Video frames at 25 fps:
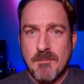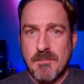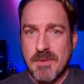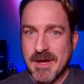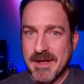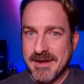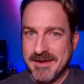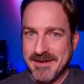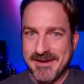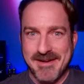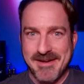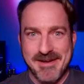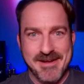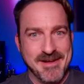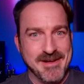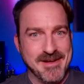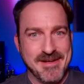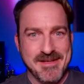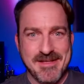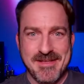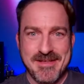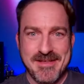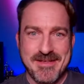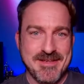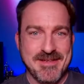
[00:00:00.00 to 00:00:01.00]
But
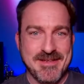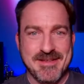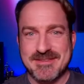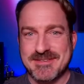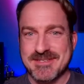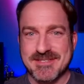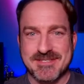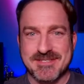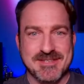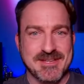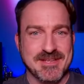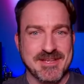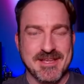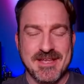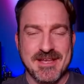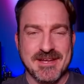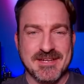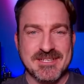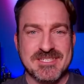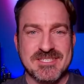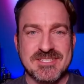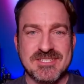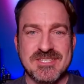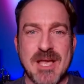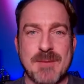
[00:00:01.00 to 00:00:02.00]
just an
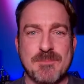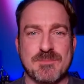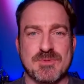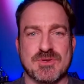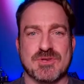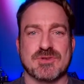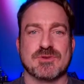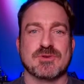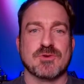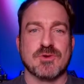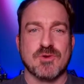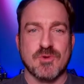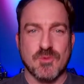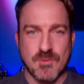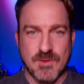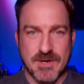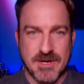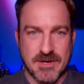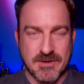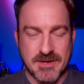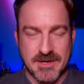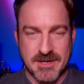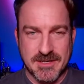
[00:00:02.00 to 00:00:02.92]
exceptional career,